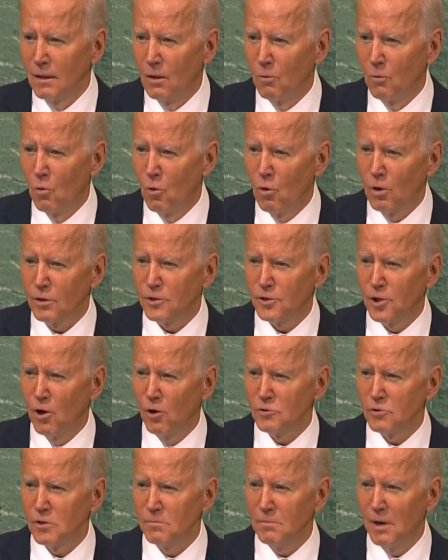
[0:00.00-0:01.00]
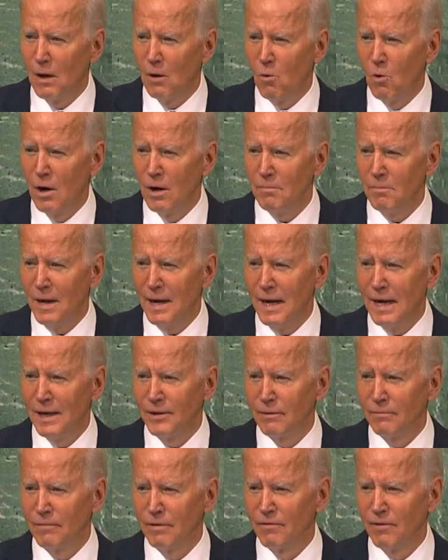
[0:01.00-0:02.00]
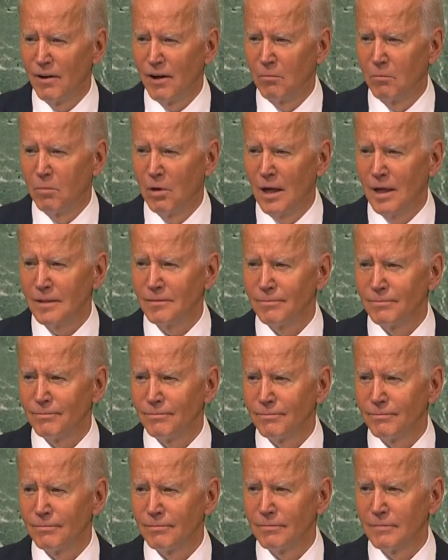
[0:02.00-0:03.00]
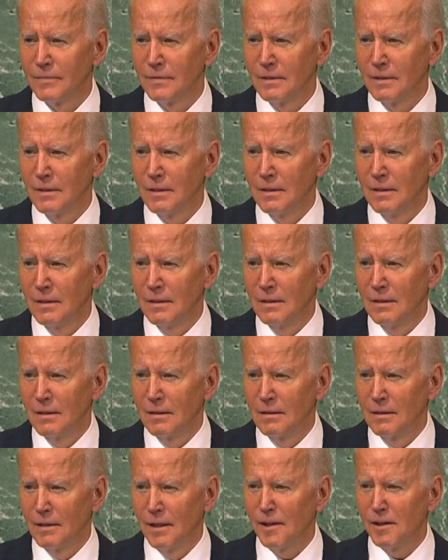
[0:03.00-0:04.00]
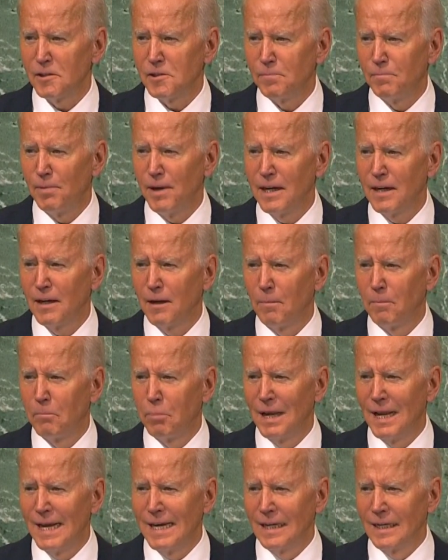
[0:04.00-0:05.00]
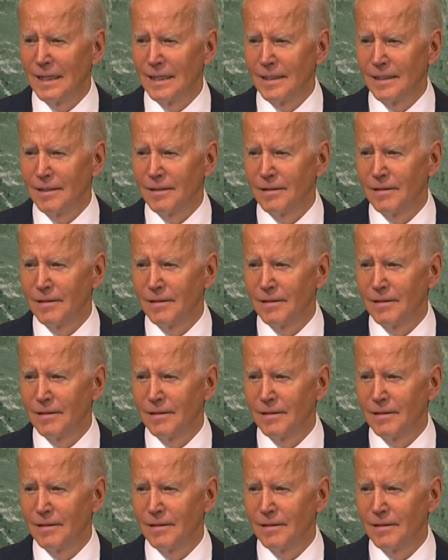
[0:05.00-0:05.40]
A war chosen by one man, to be very blunt. Let us speak plainly.